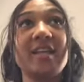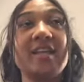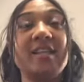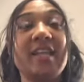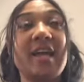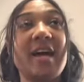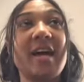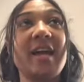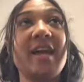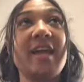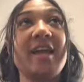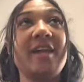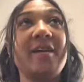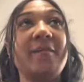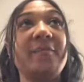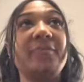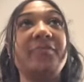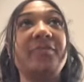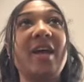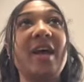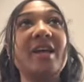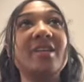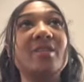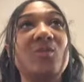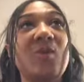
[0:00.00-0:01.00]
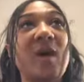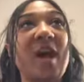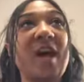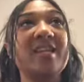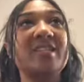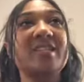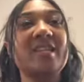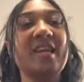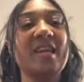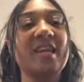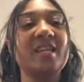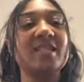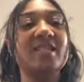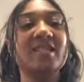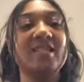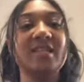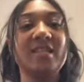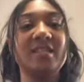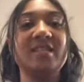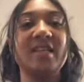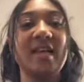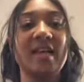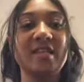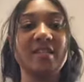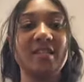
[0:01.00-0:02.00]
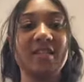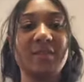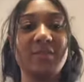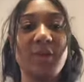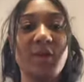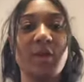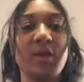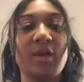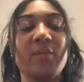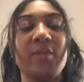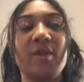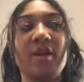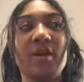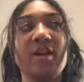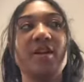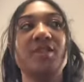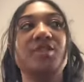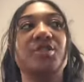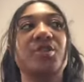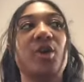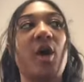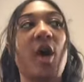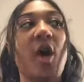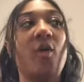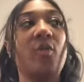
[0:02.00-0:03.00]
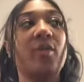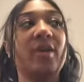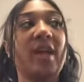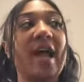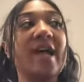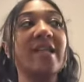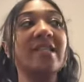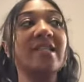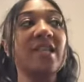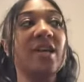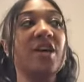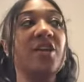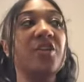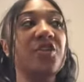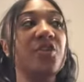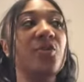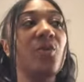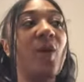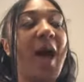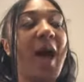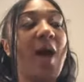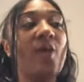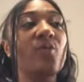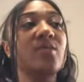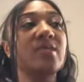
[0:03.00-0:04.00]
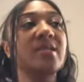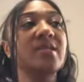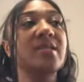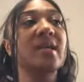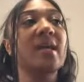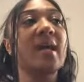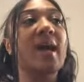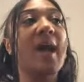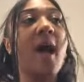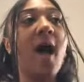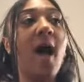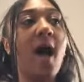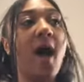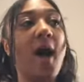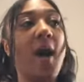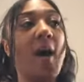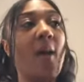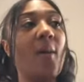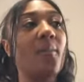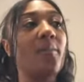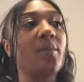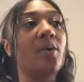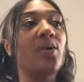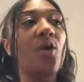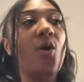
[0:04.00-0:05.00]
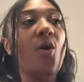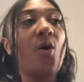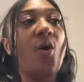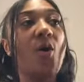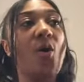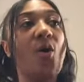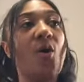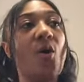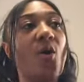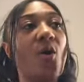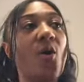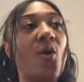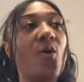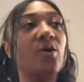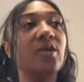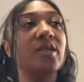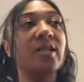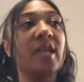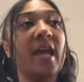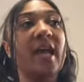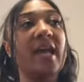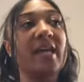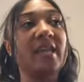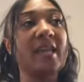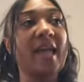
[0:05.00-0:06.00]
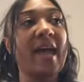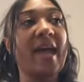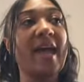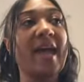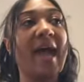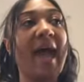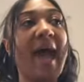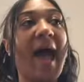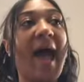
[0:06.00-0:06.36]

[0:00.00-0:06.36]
Like, that's why I say this is a testimony, because y'all, when I tell you I was calm the whole day, like,